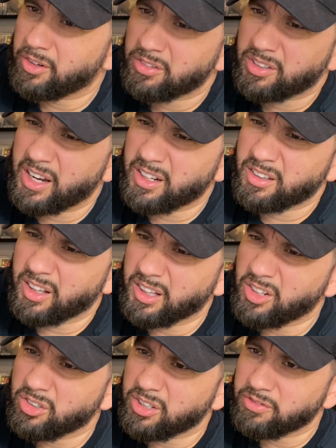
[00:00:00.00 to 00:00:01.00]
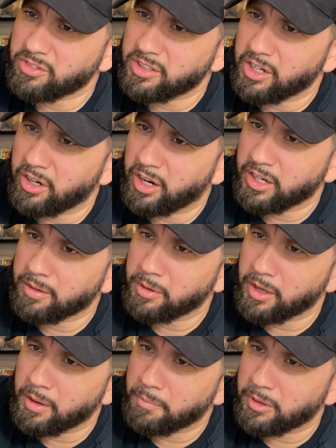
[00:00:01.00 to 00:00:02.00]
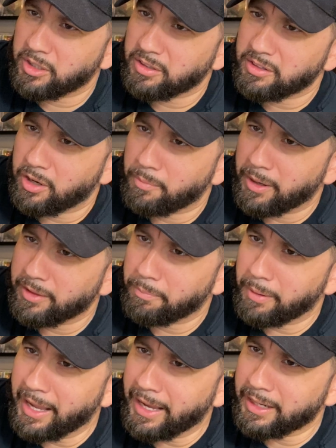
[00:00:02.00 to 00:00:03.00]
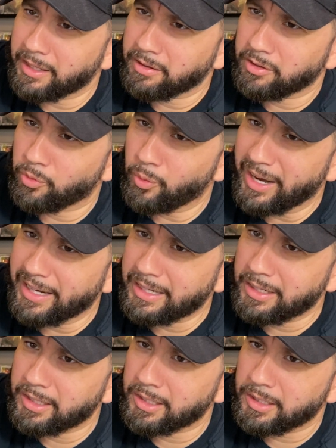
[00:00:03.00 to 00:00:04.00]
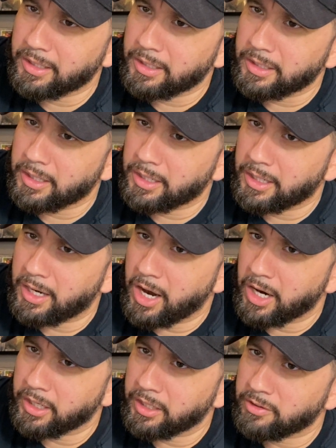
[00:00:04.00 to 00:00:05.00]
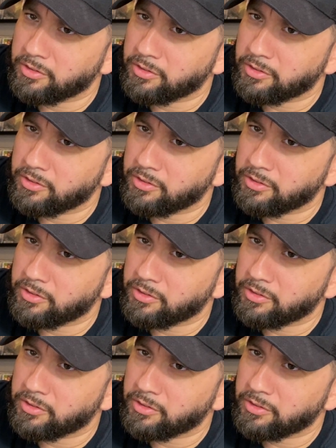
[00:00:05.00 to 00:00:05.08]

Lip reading: It's kind of a little tough to tell on it, but you can tell by the black and the writing on it.